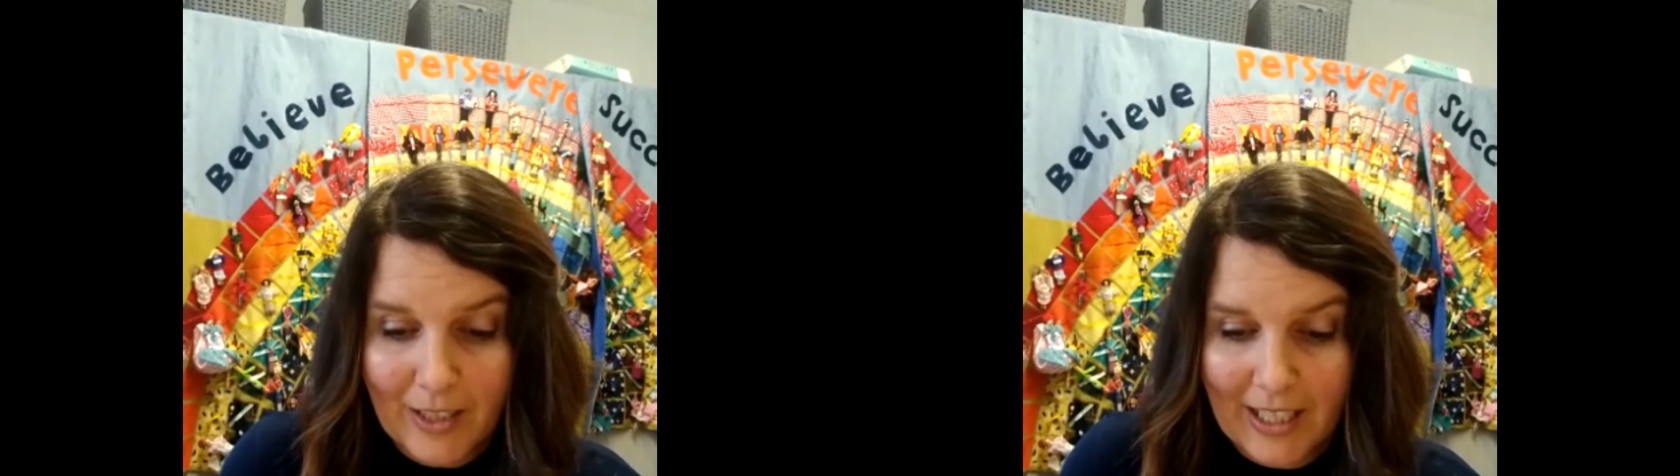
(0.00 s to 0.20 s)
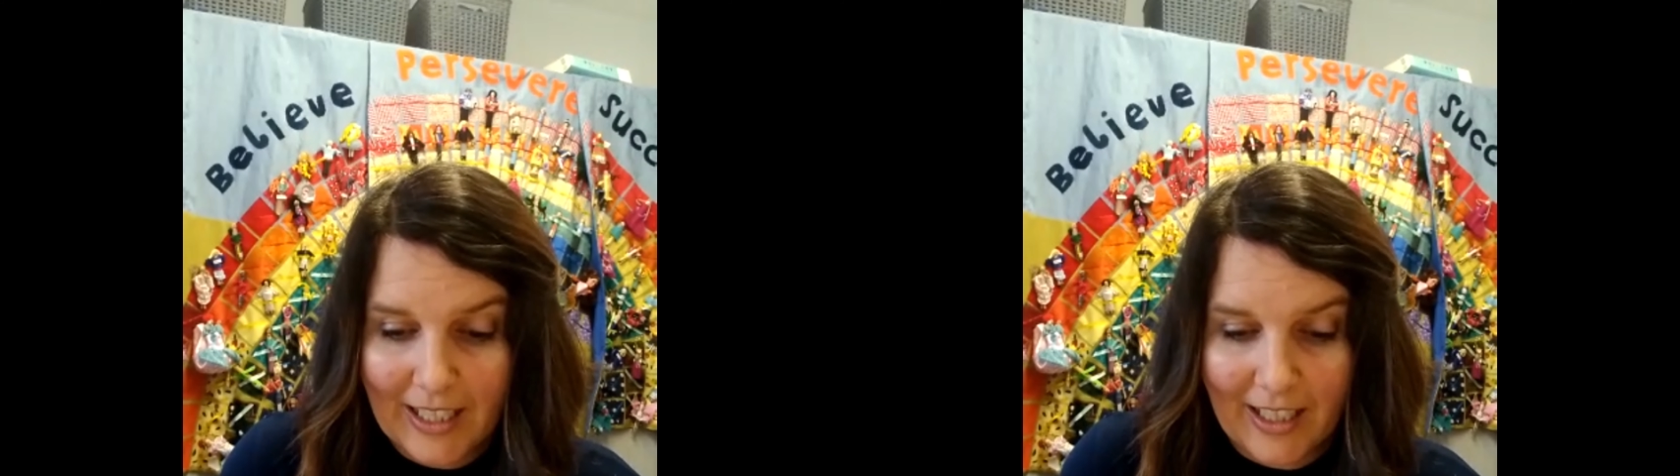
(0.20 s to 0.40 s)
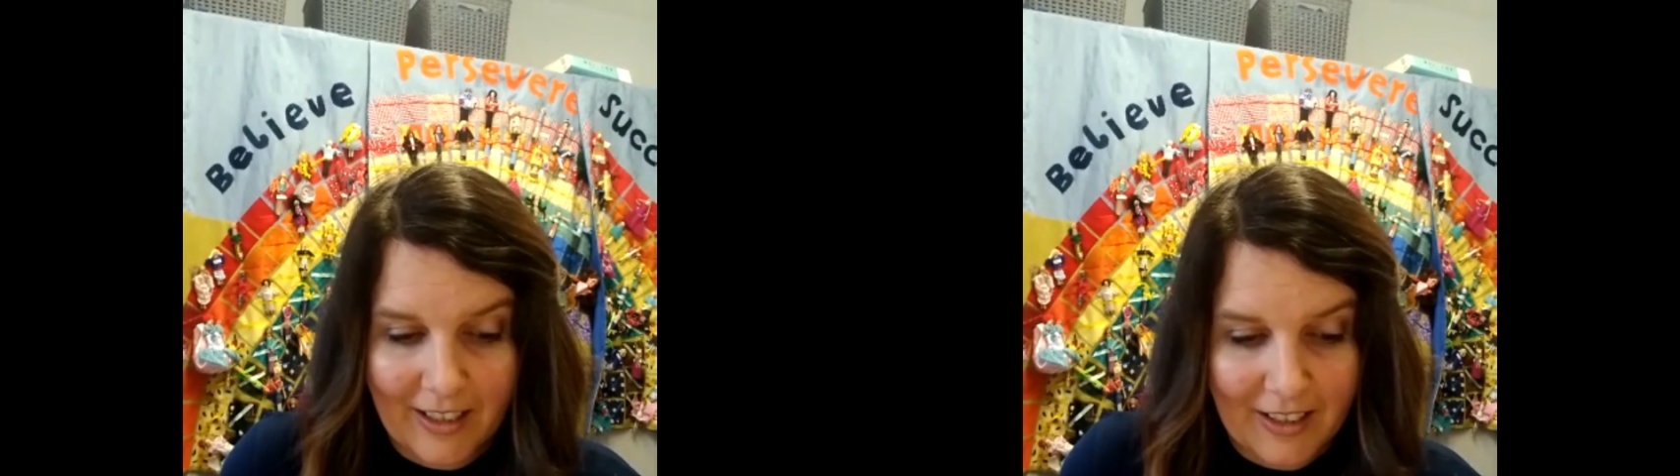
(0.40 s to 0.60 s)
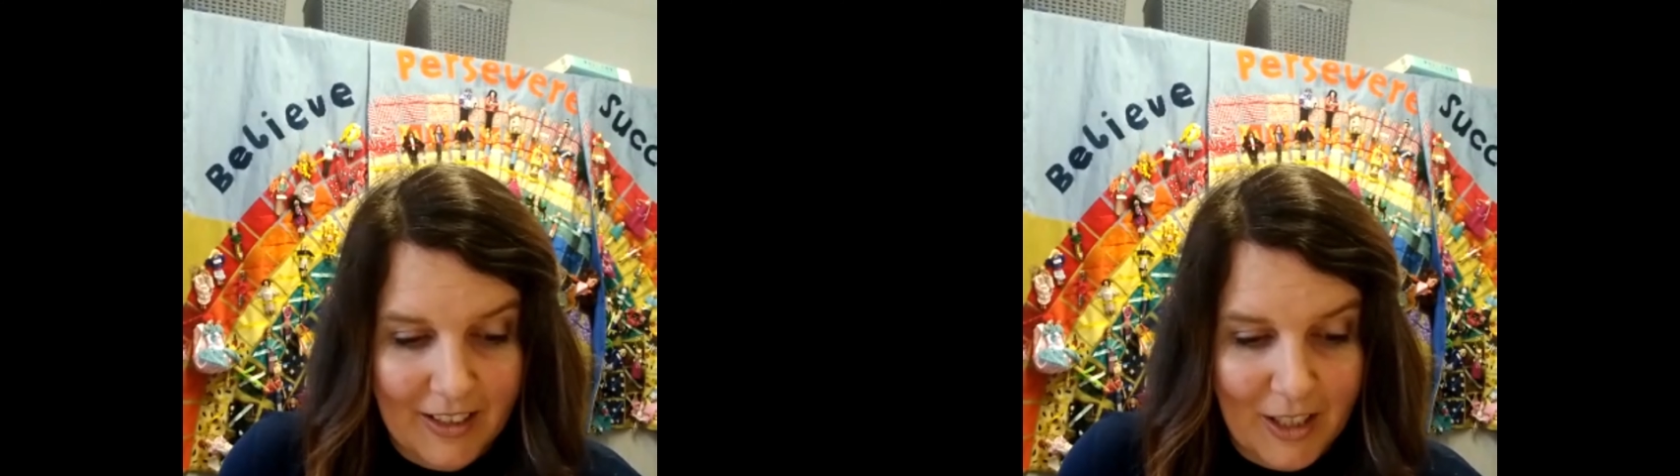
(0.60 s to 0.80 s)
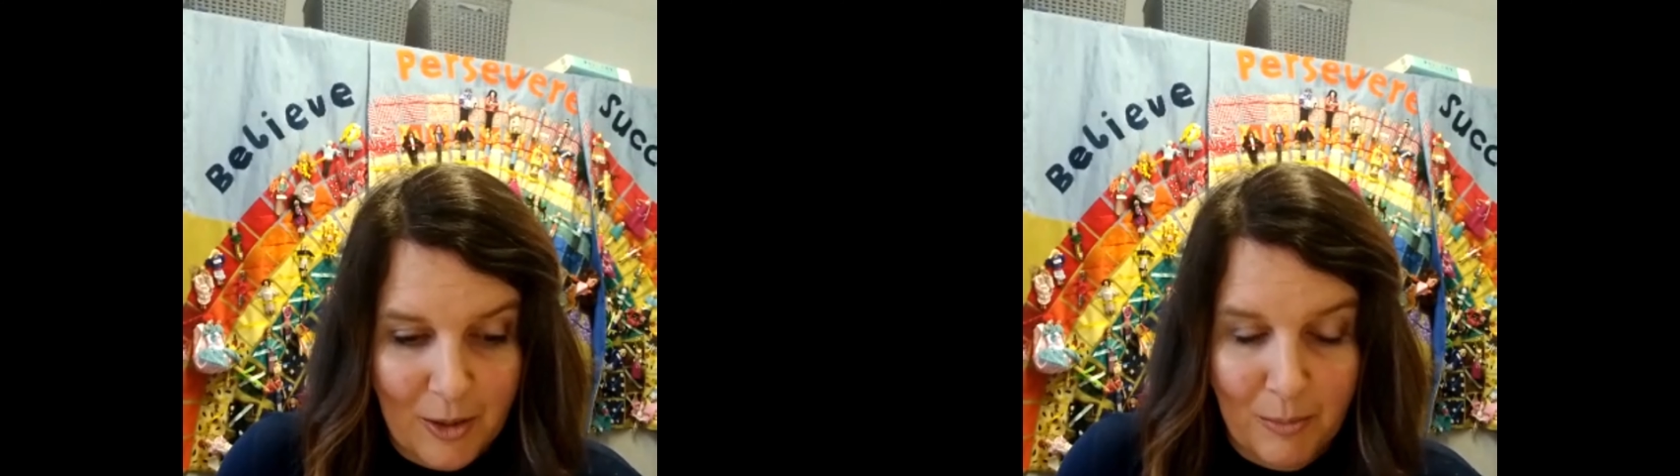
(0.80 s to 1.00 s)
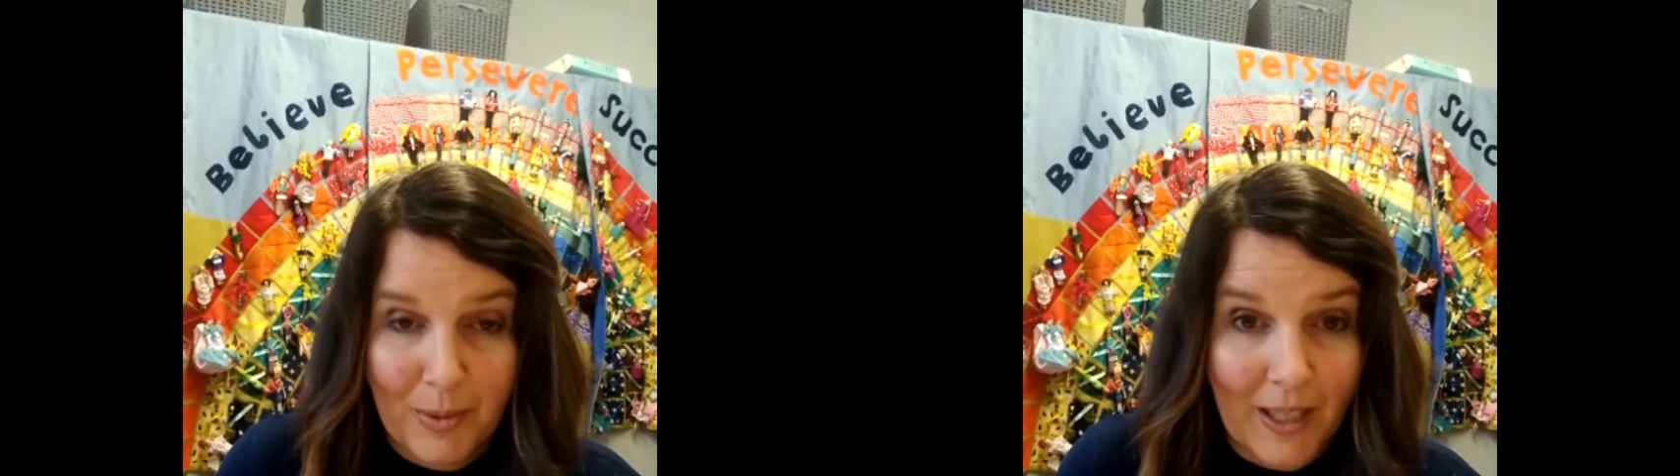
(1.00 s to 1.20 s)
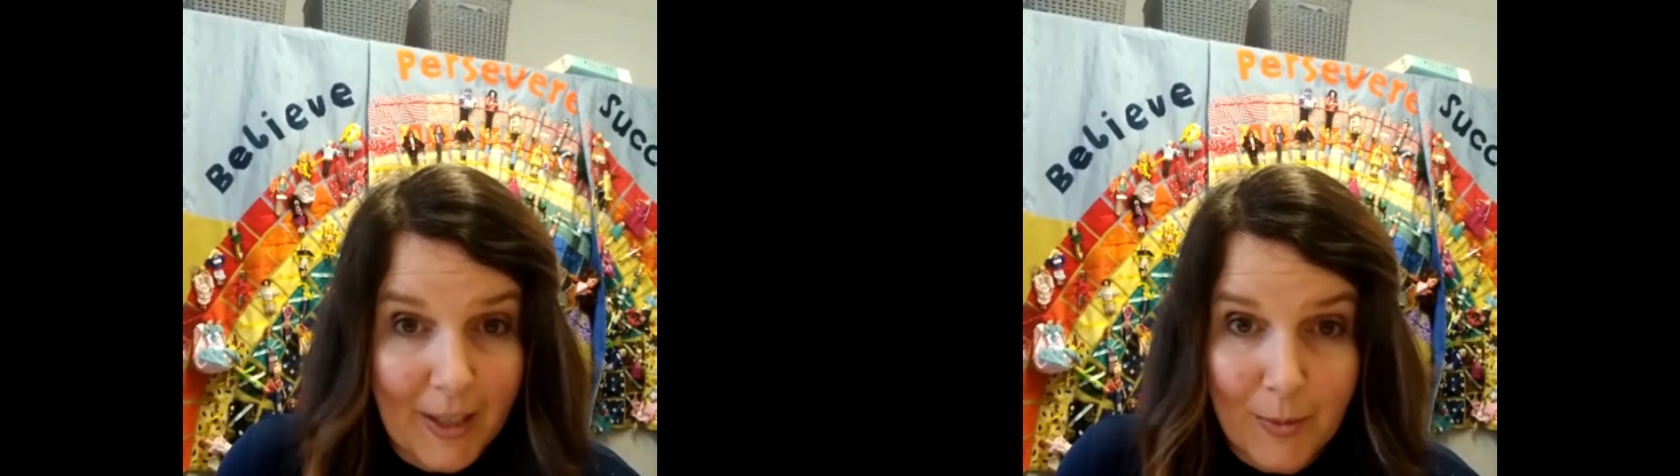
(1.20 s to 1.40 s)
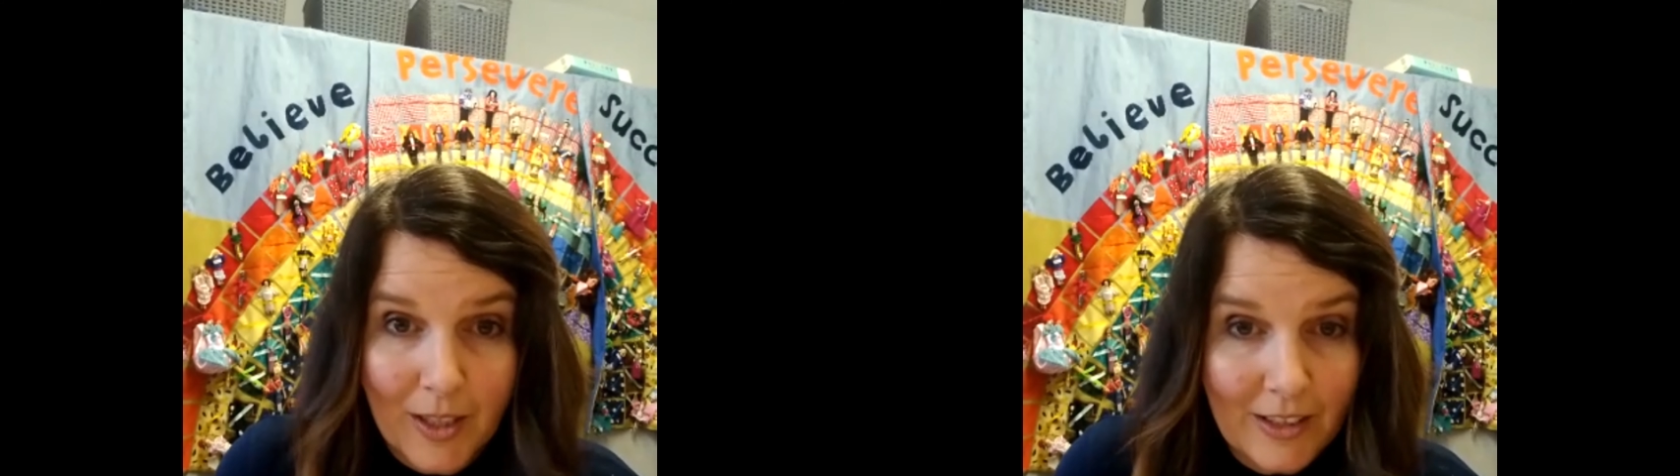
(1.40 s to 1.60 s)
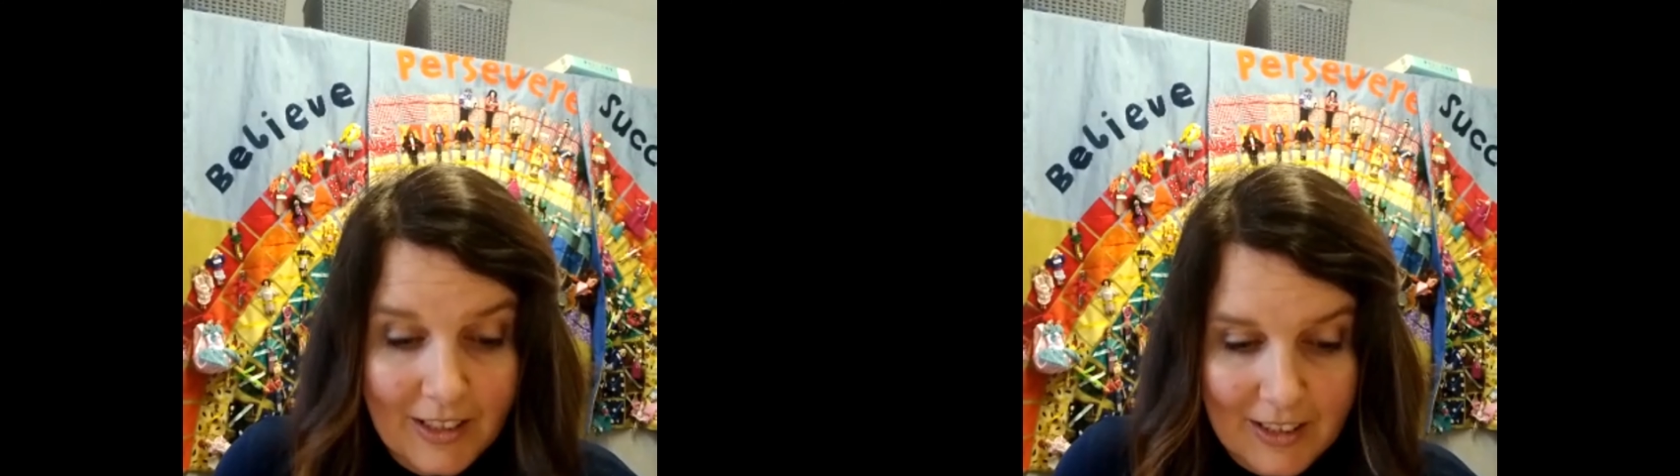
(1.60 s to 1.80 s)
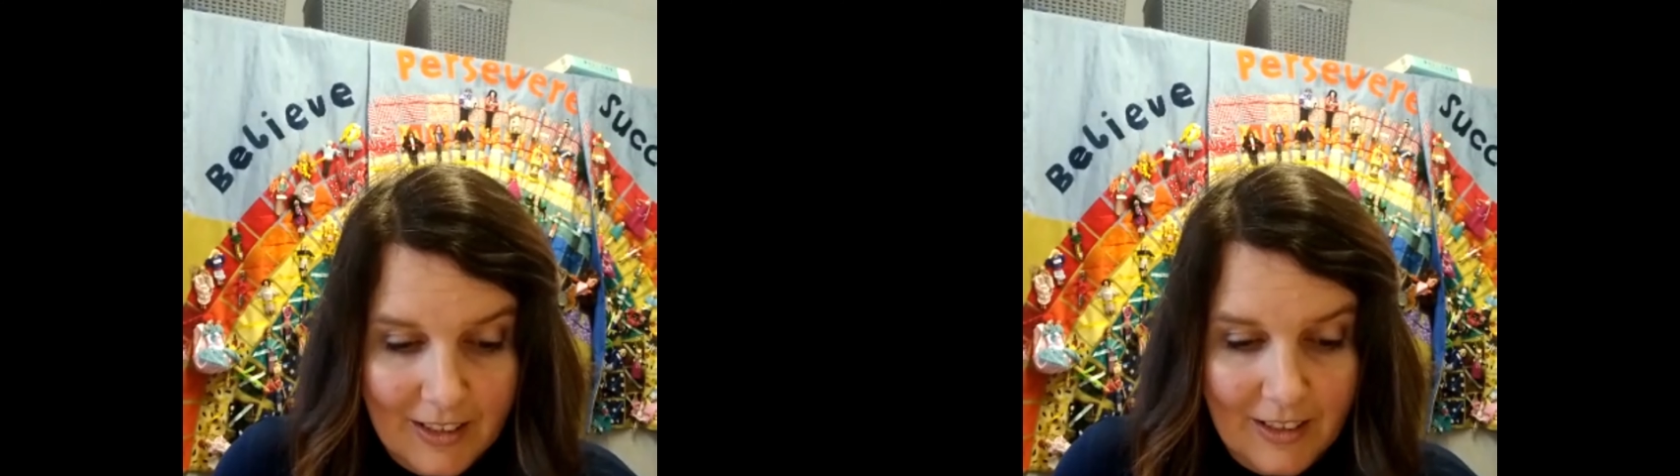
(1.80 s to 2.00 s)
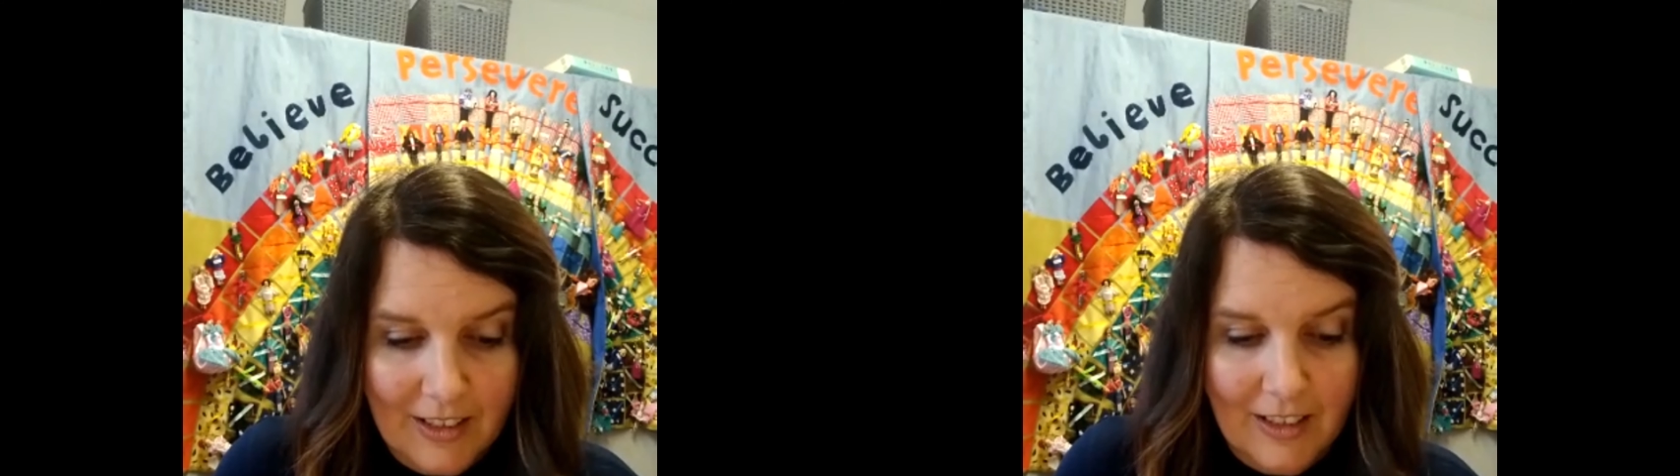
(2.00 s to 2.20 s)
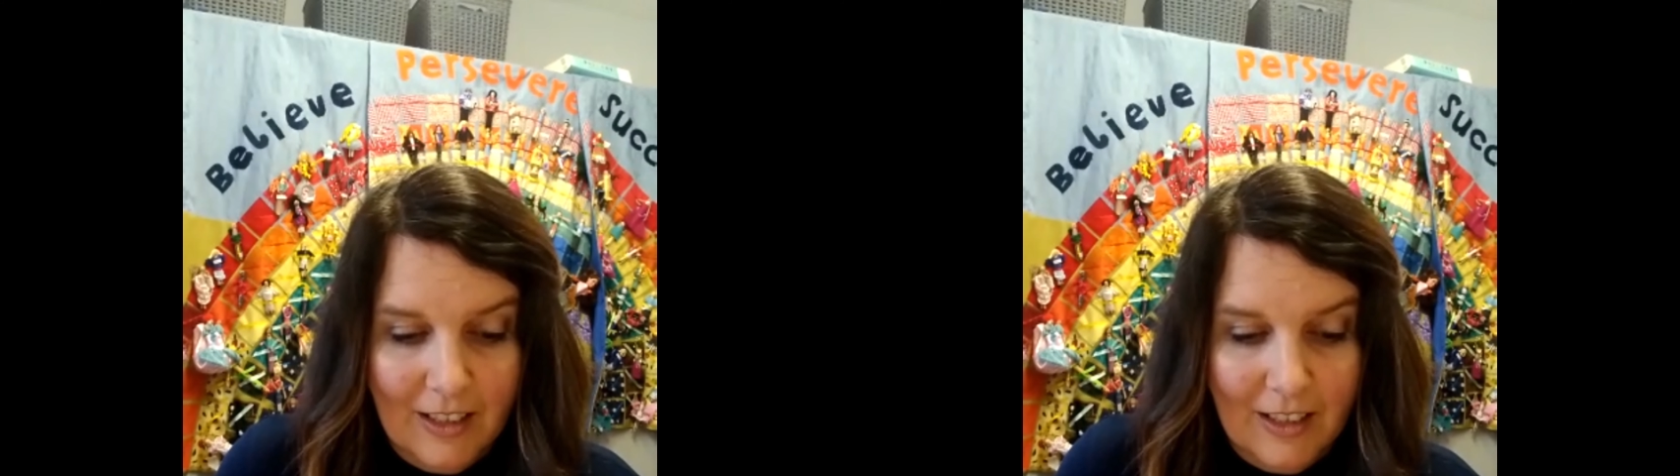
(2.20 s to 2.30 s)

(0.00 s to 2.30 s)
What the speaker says: here, but I wasn't.